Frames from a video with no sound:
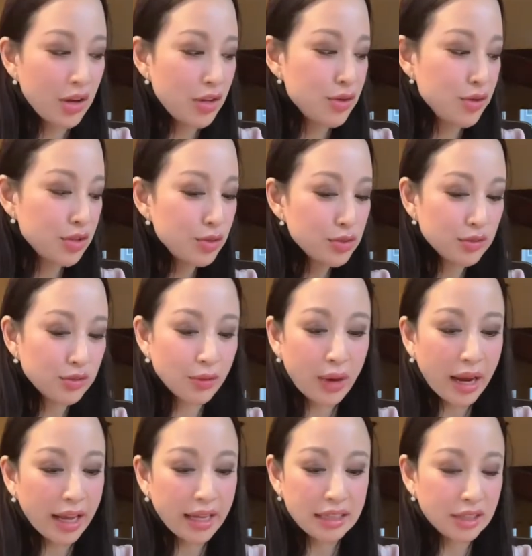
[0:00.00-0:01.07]
You can use a
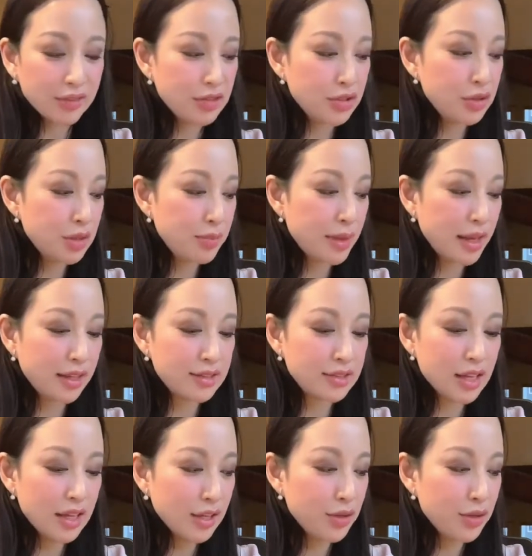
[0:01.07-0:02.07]
variety of toothpaste.